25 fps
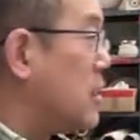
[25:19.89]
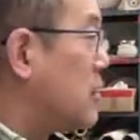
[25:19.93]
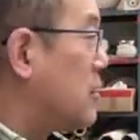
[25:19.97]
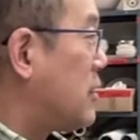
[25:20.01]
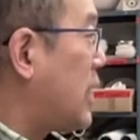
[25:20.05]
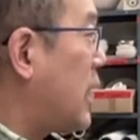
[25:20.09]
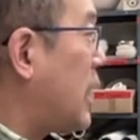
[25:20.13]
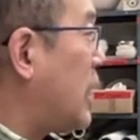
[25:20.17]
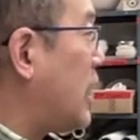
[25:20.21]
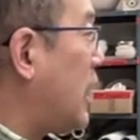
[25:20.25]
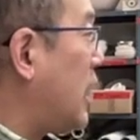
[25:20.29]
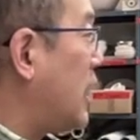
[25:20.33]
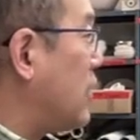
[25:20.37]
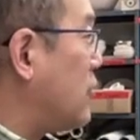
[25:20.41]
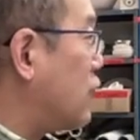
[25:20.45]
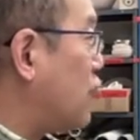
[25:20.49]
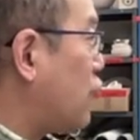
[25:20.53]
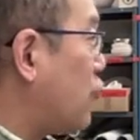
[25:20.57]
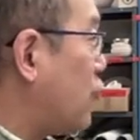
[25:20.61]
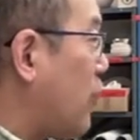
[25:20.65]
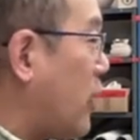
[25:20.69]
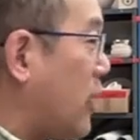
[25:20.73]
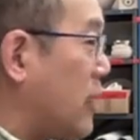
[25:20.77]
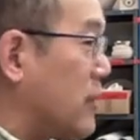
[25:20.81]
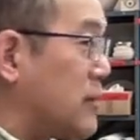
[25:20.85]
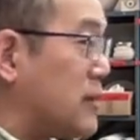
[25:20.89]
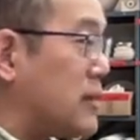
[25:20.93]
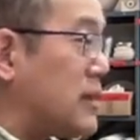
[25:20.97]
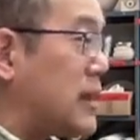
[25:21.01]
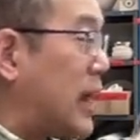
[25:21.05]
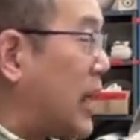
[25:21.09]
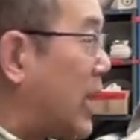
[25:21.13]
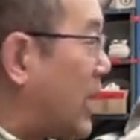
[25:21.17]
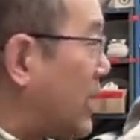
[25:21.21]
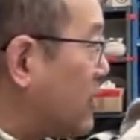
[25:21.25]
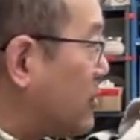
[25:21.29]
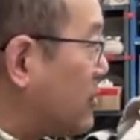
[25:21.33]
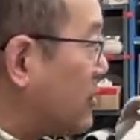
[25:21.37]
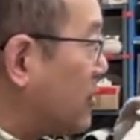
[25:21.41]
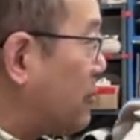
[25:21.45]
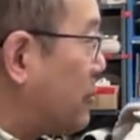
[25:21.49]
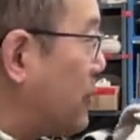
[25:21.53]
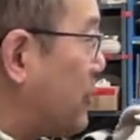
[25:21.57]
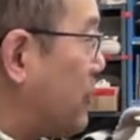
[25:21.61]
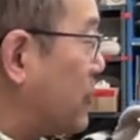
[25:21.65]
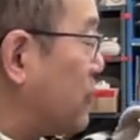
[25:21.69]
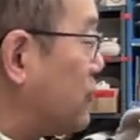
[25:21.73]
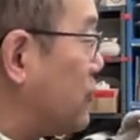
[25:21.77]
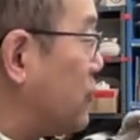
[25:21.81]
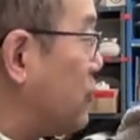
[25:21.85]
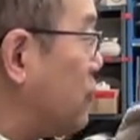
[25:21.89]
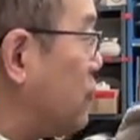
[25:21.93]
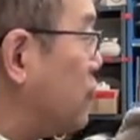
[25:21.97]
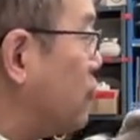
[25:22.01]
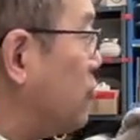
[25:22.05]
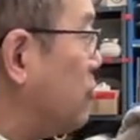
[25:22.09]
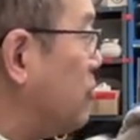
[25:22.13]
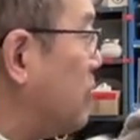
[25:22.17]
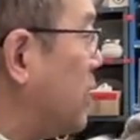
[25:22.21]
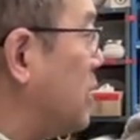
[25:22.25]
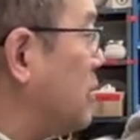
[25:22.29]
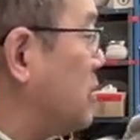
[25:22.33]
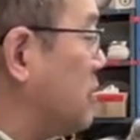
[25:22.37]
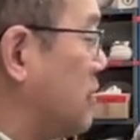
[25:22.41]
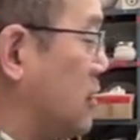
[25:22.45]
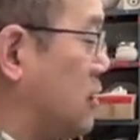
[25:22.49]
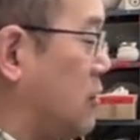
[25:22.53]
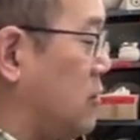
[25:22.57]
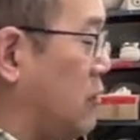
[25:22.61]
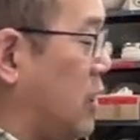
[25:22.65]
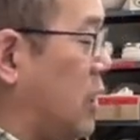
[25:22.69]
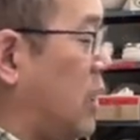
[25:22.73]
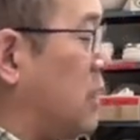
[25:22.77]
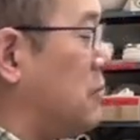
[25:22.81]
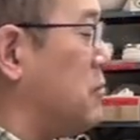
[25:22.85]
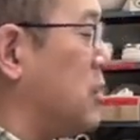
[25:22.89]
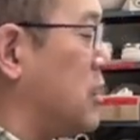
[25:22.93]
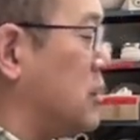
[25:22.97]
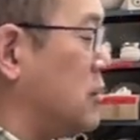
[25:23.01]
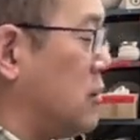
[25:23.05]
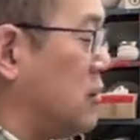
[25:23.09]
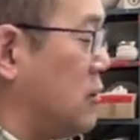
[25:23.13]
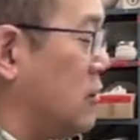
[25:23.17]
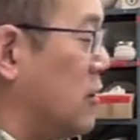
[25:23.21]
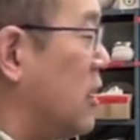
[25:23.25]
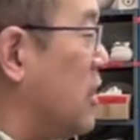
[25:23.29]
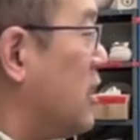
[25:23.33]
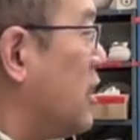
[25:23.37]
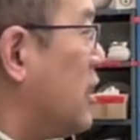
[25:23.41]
That I trust that the person who made this, I made this,